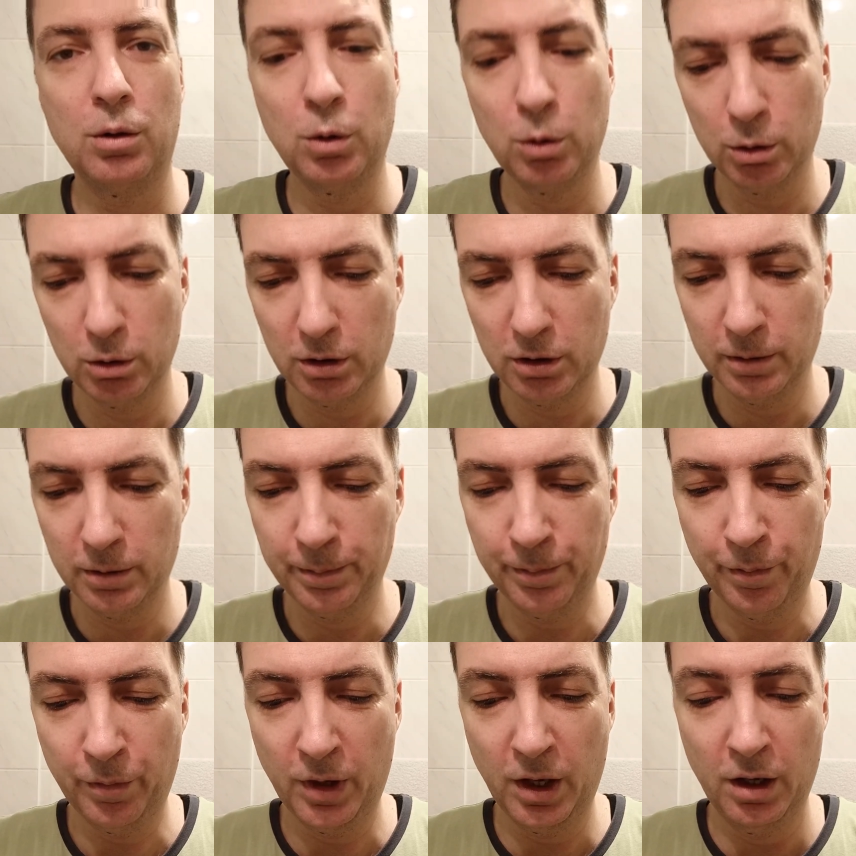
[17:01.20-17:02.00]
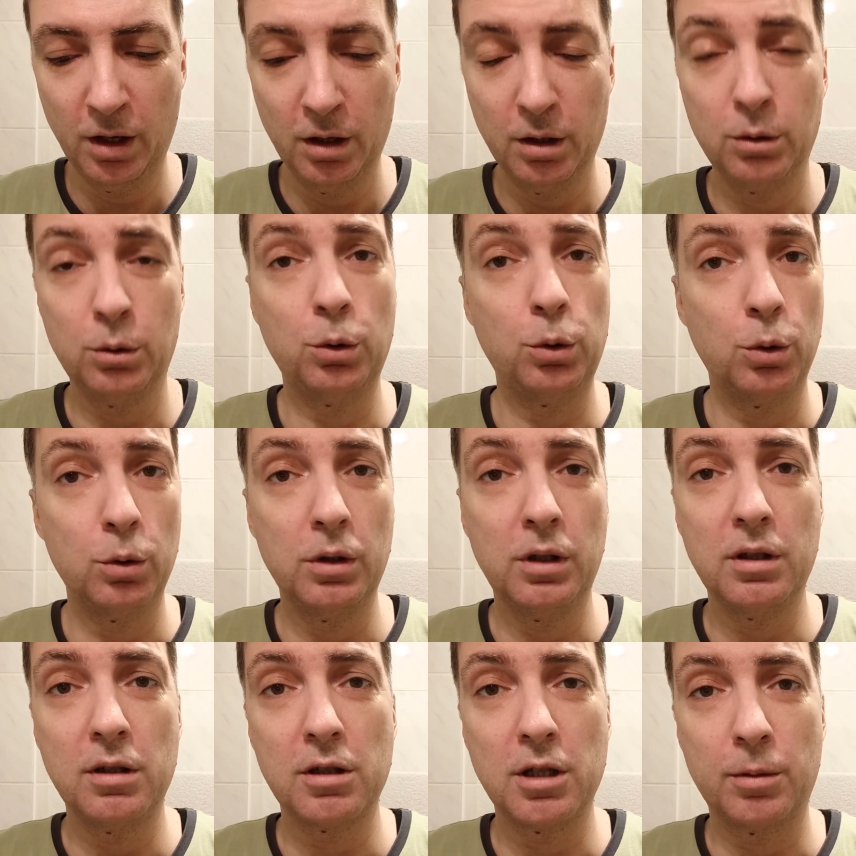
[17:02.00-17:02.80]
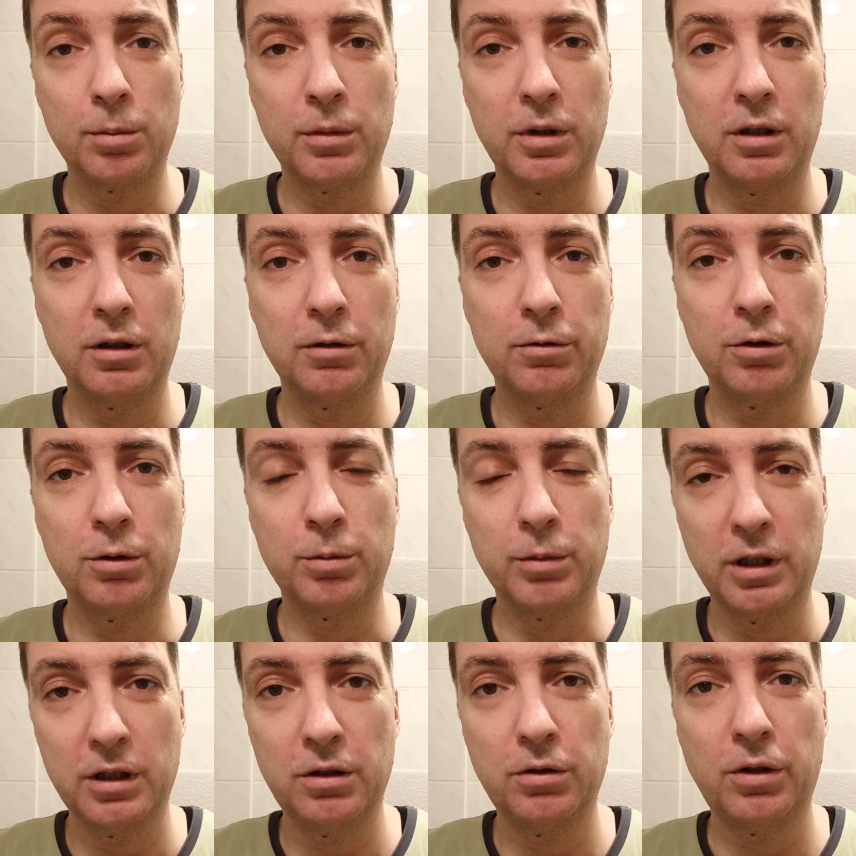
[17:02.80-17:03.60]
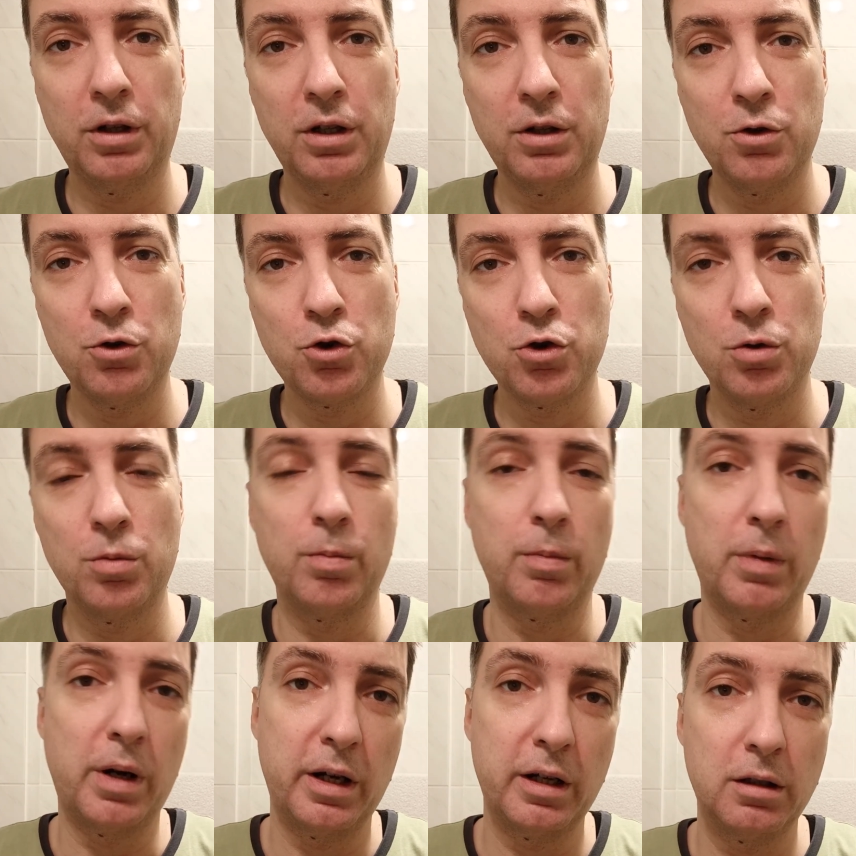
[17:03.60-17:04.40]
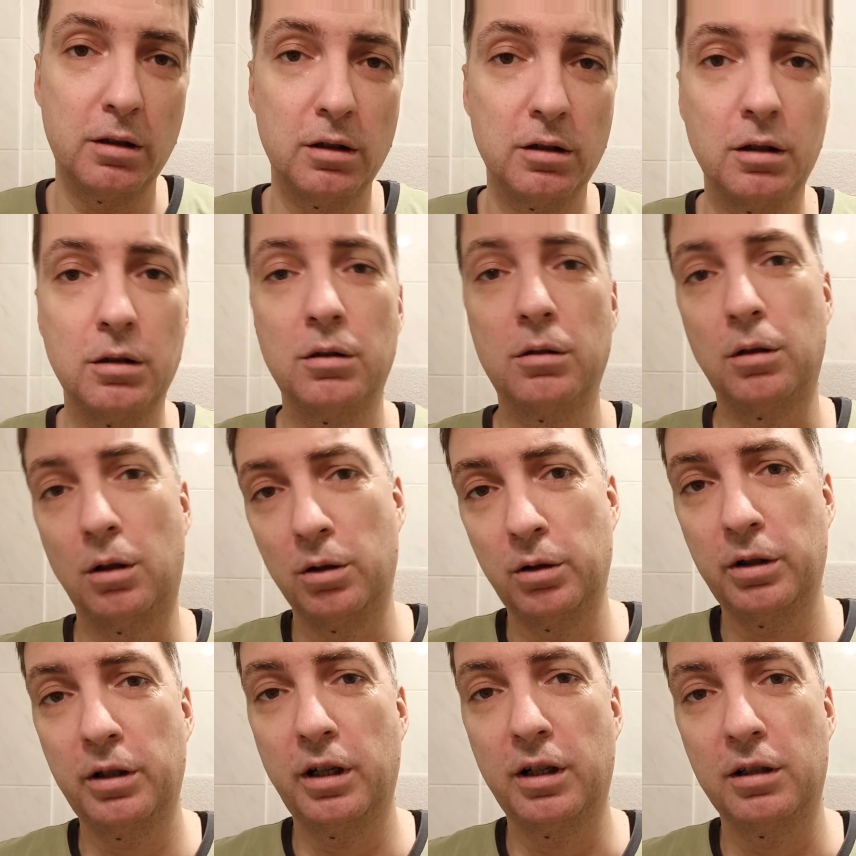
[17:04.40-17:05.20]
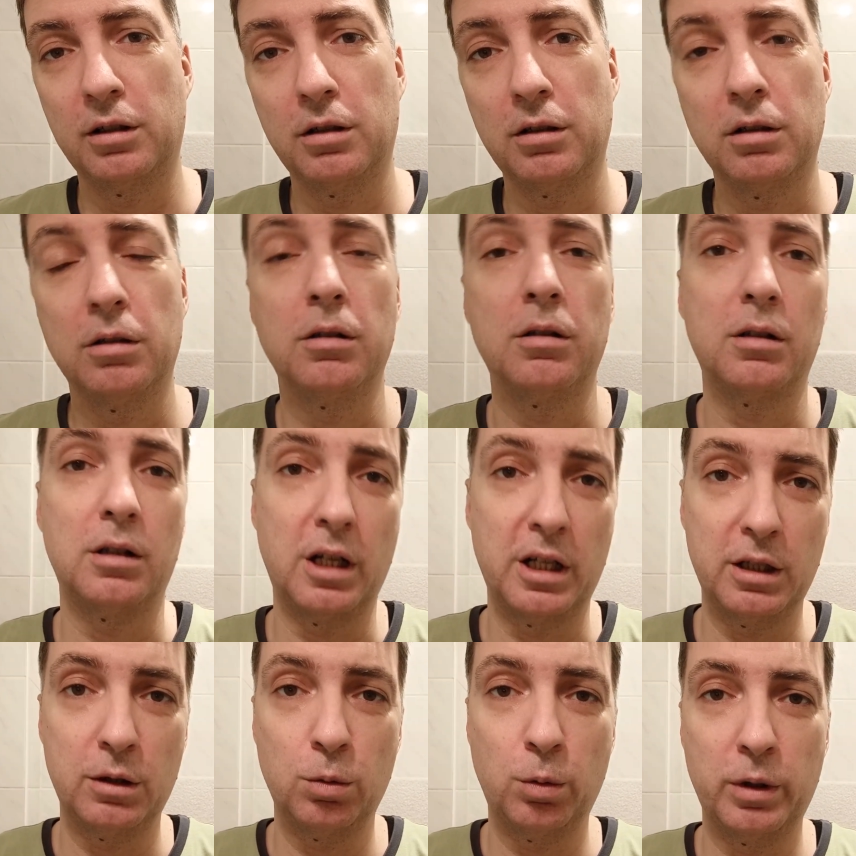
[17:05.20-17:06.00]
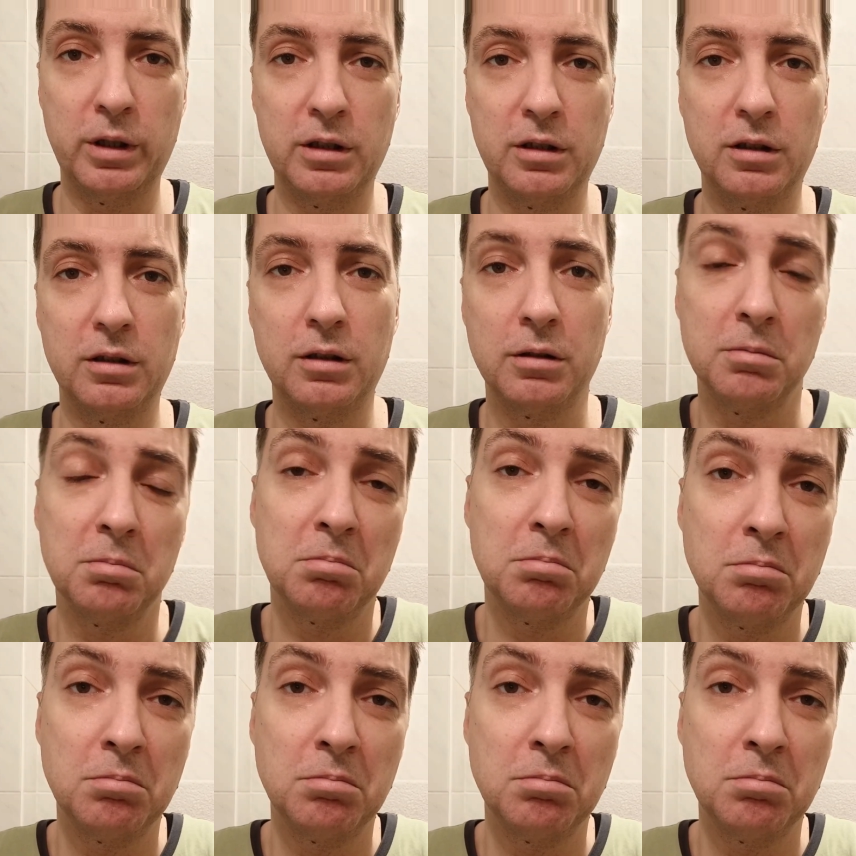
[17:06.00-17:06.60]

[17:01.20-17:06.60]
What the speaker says: good, do you need something from that range, mild, long handle, lightweighted.